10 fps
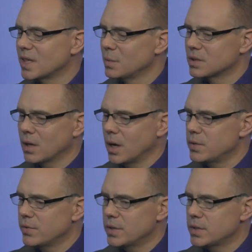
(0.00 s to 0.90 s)
say it was
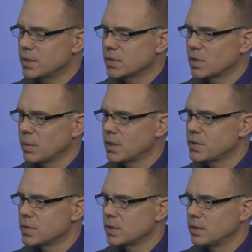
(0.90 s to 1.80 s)
controversy so
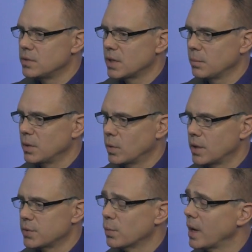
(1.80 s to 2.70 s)
much as that the gentleman
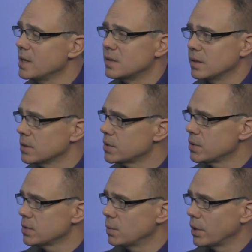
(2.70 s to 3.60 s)
wanted to raise the
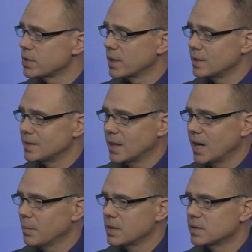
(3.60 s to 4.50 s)
issue, which at the
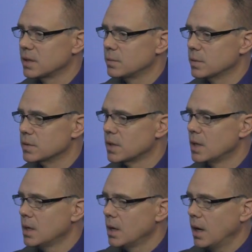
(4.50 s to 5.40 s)
time I said was,
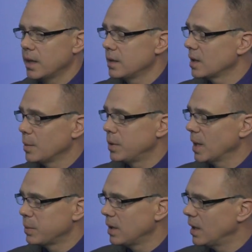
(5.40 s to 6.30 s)
I
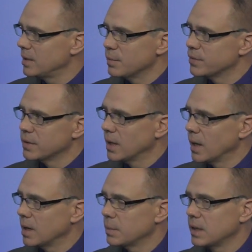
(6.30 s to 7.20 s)
applaud him for
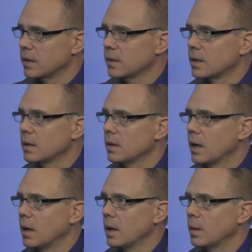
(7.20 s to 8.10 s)
that. I mean, I think,
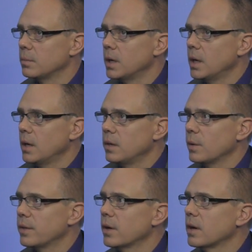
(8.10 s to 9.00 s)

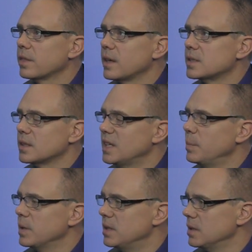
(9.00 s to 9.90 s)
there are things that
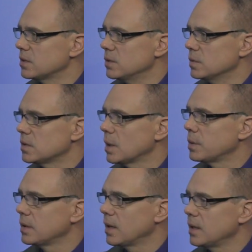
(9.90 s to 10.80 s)
keep a dean of students up
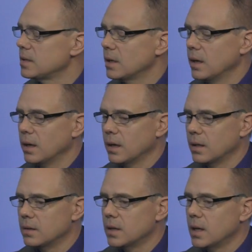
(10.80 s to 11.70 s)
at night,
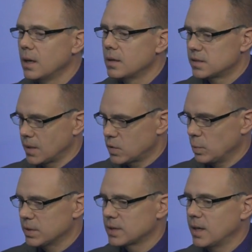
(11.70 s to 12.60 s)
and sexual
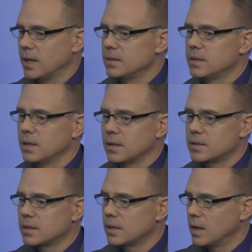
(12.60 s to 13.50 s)

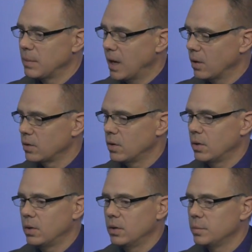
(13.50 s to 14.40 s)
misconduct,
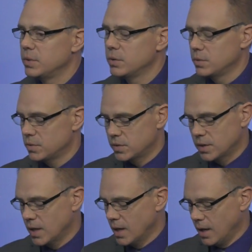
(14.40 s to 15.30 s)
alcohol abuse,
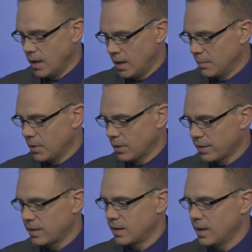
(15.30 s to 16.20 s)
are
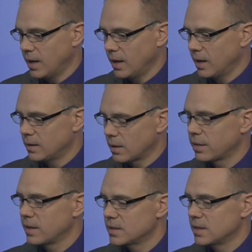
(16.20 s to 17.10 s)
things
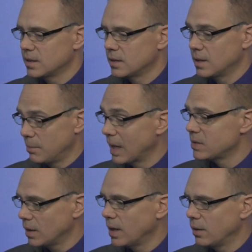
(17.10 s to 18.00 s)
that, and
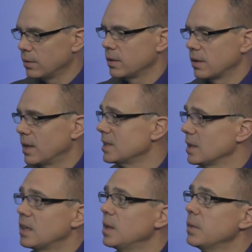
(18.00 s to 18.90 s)
mental health are things
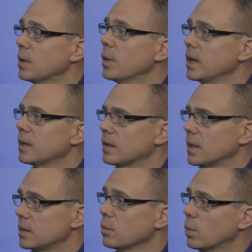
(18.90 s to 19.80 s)
that keep me awake at
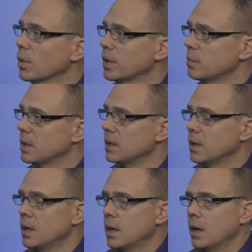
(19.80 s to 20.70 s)
night, that worry me.
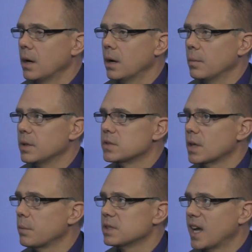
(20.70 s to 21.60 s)
And
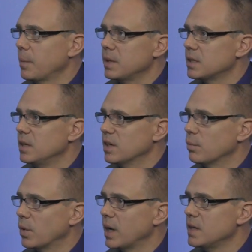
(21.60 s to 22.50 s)
so I was happy to hear
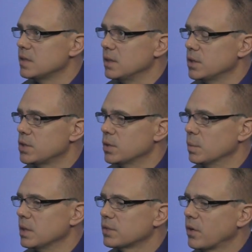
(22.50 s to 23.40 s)
him raise the issue. I
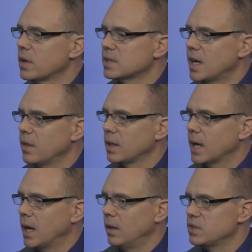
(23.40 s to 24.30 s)
mean, as far as how the
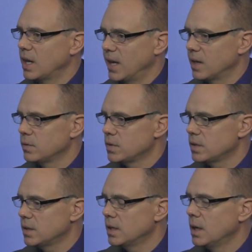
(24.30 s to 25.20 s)
college handles
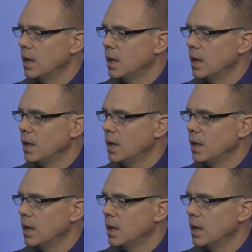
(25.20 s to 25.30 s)
it,